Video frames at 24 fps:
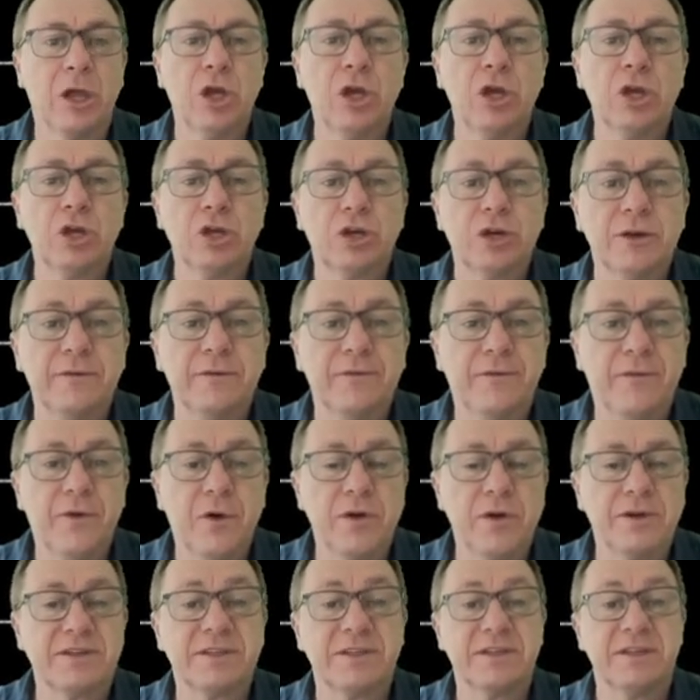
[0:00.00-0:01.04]

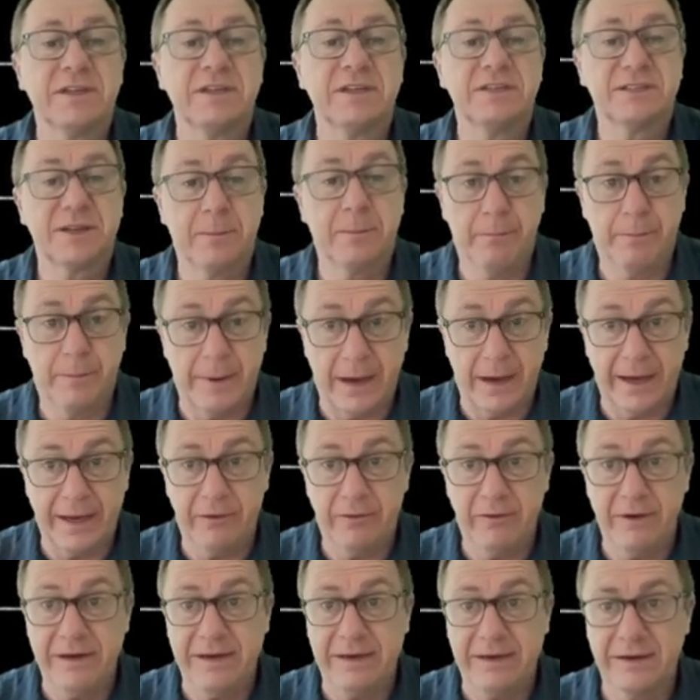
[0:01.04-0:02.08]
Convert to
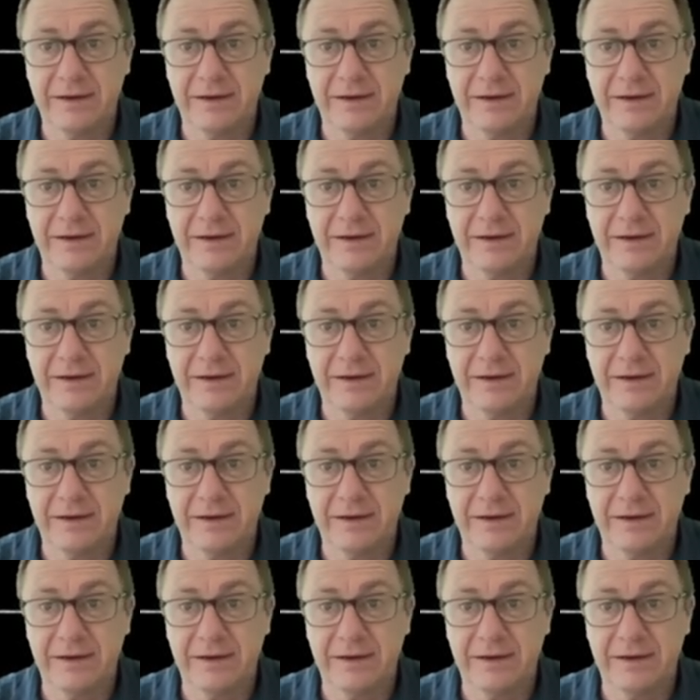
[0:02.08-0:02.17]
binary.